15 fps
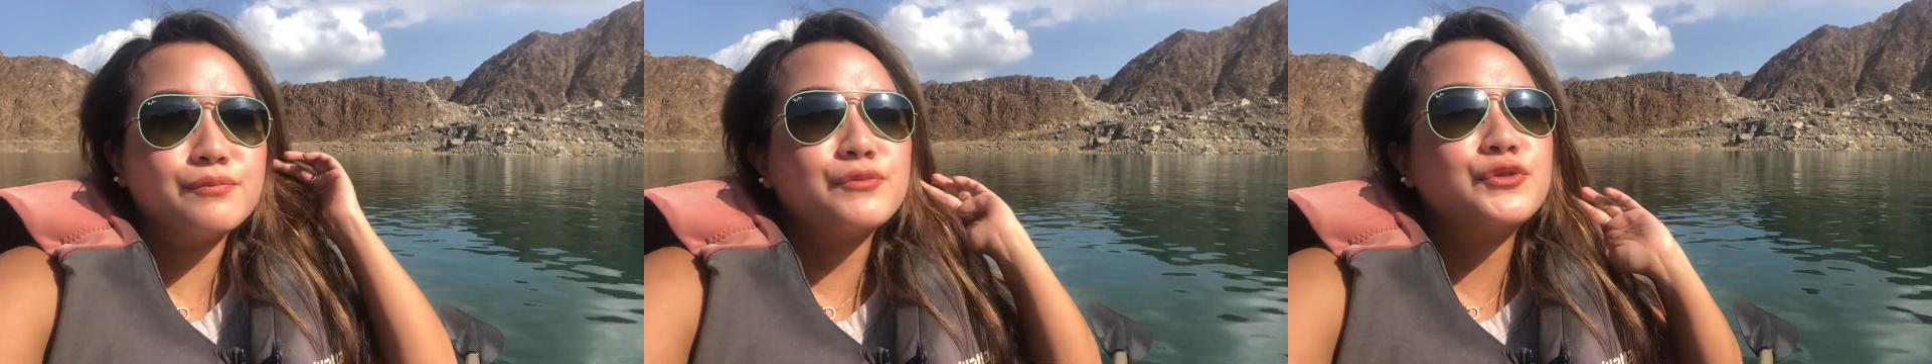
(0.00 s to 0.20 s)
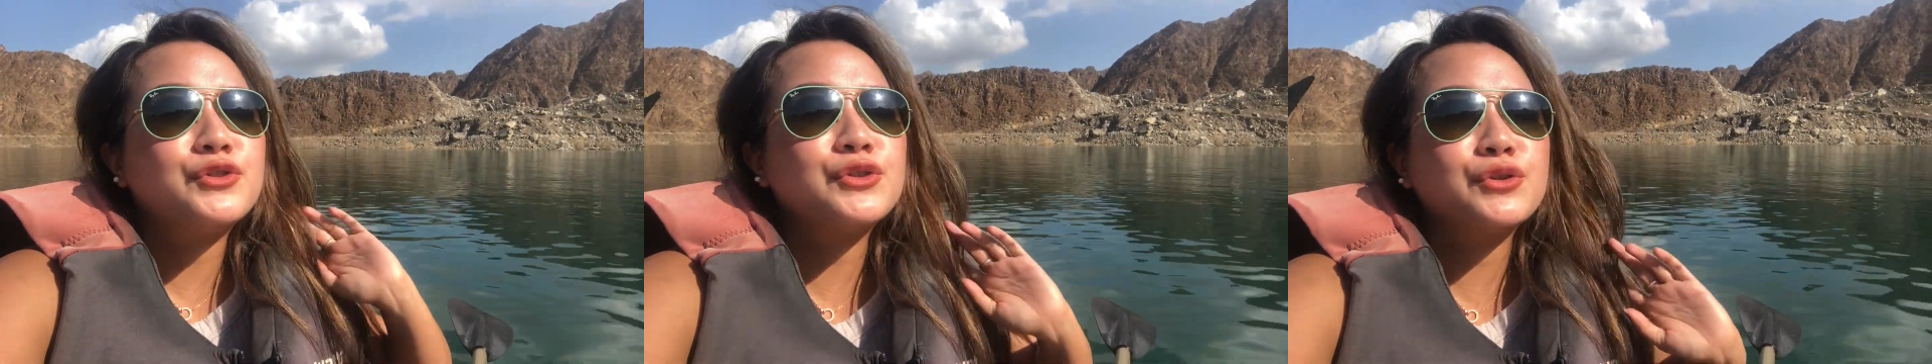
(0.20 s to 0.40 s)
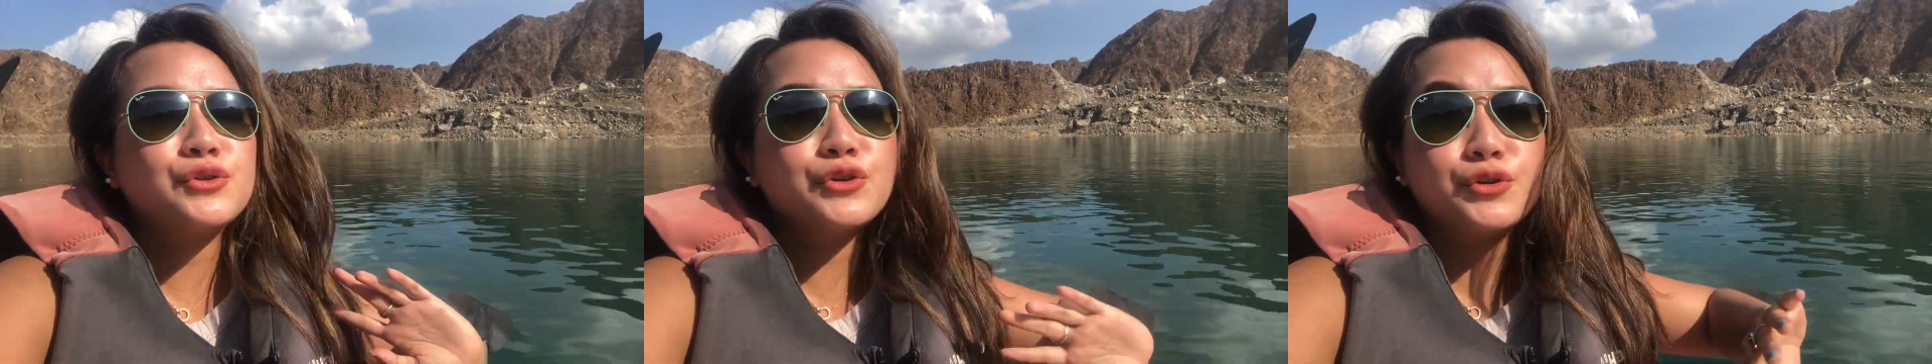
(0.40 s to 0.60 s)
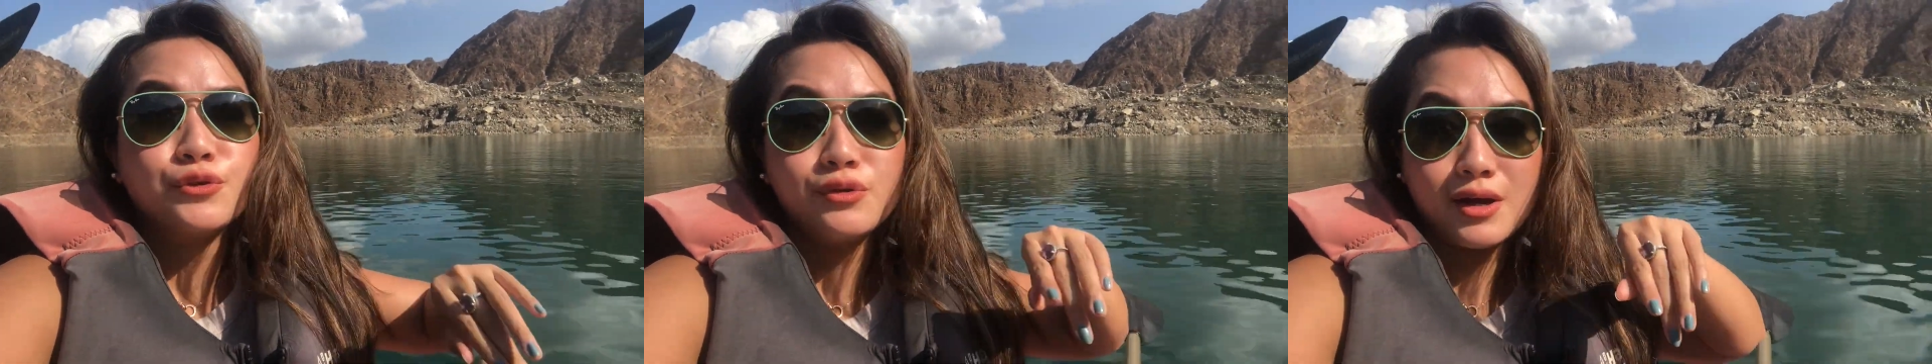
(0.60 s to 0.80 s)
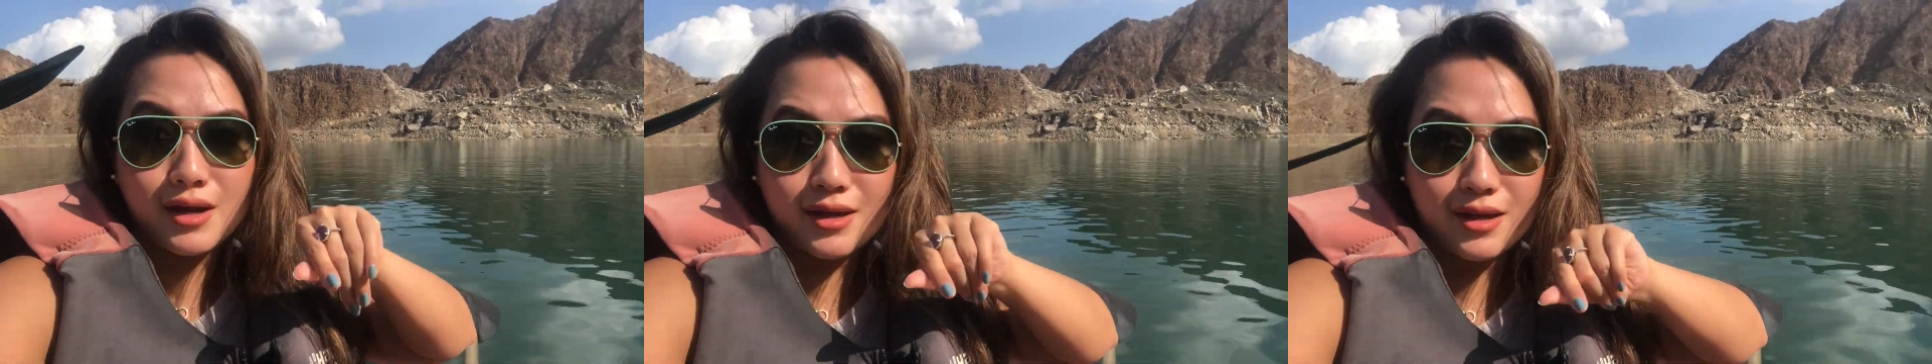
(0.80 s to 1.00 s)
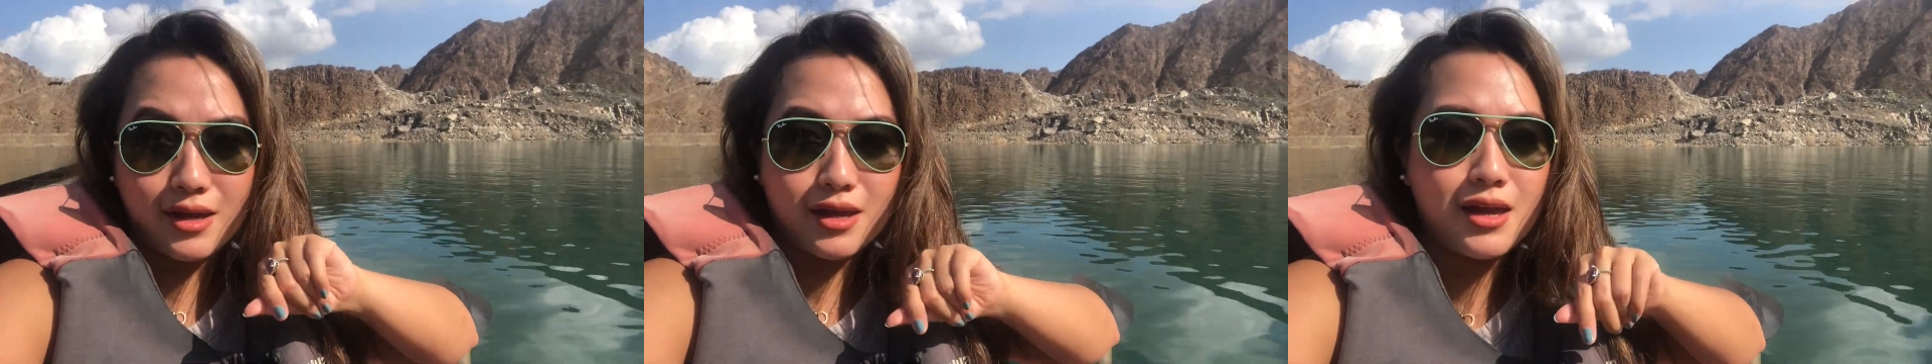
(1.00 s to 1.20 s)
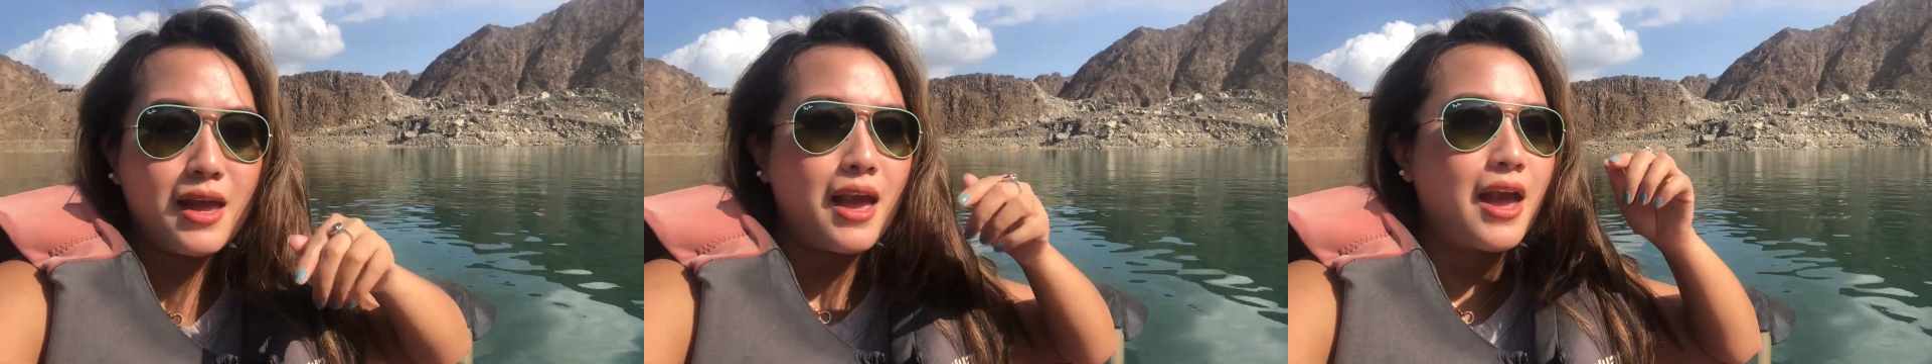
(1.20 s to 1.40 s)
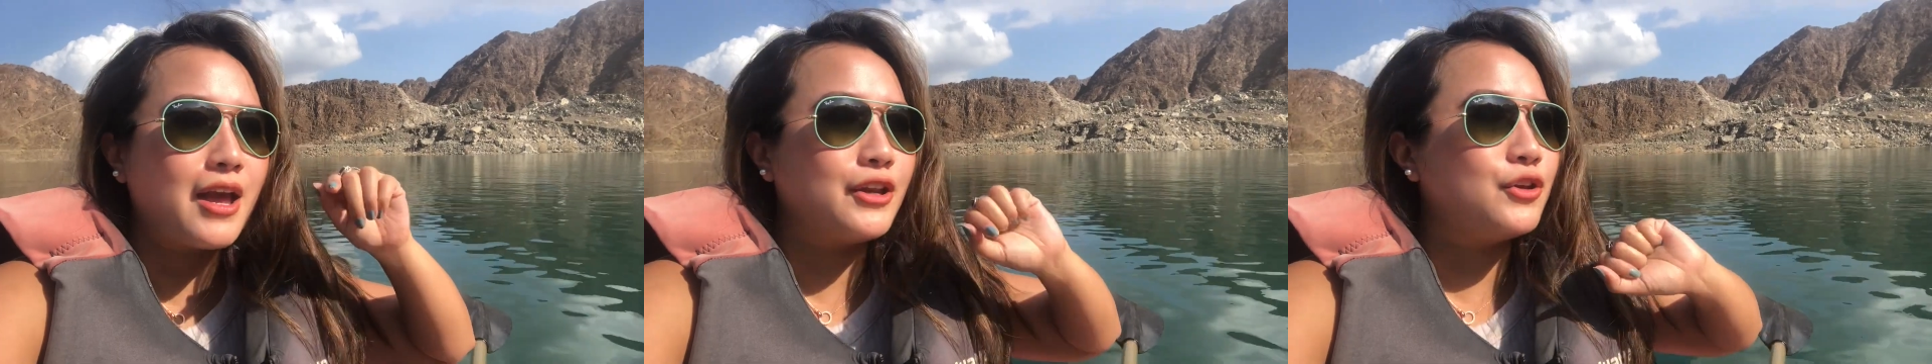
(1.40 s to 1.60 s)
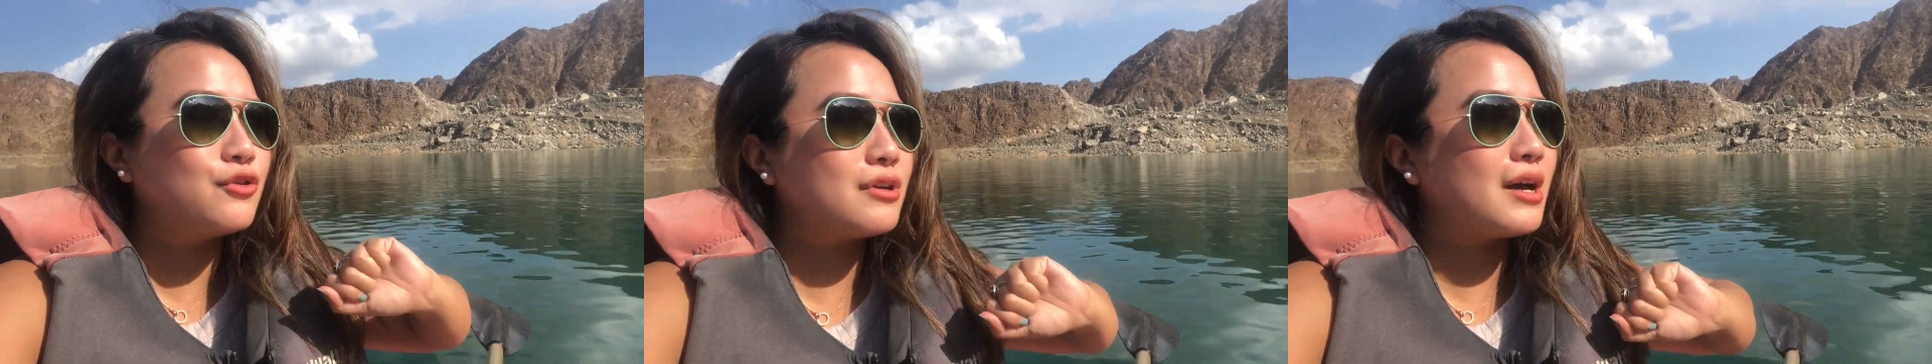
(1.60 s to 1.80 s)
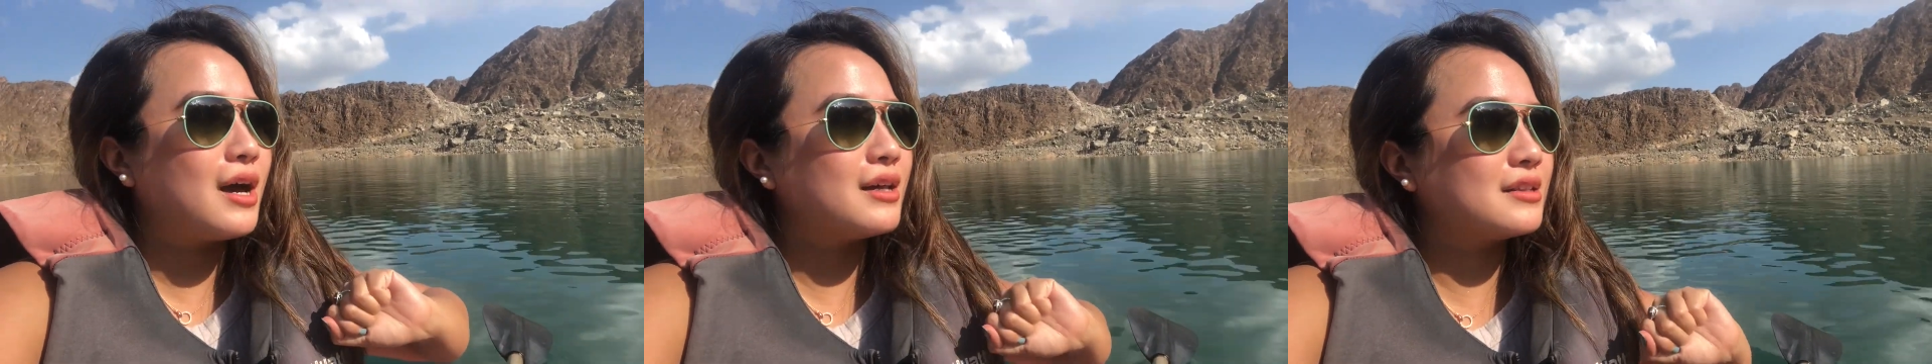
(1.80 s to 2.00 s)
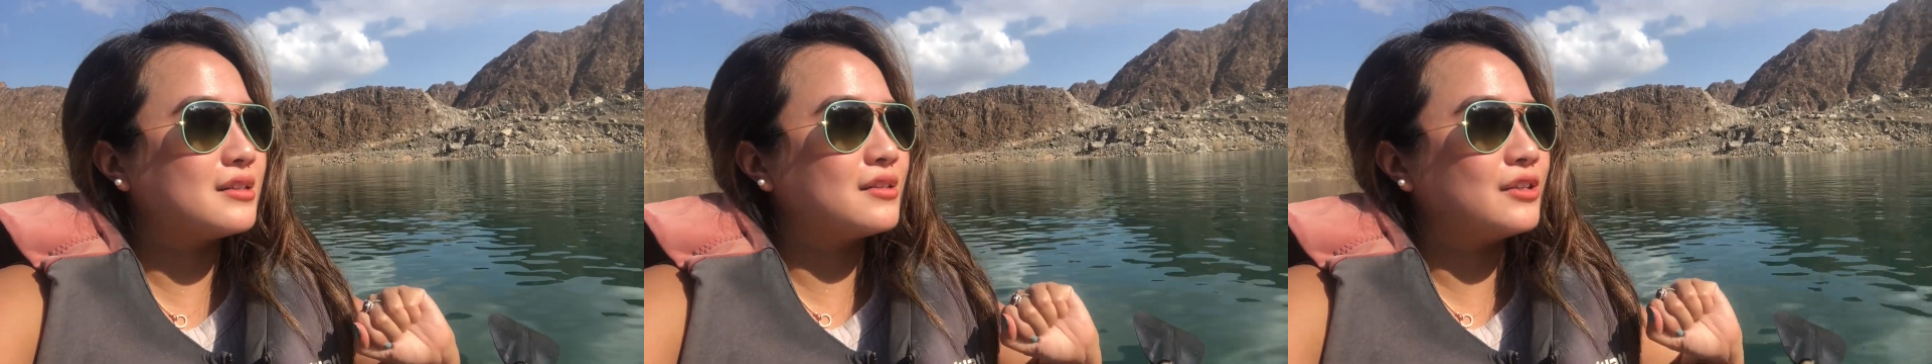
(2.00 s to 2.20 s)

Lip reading: through UAE and you got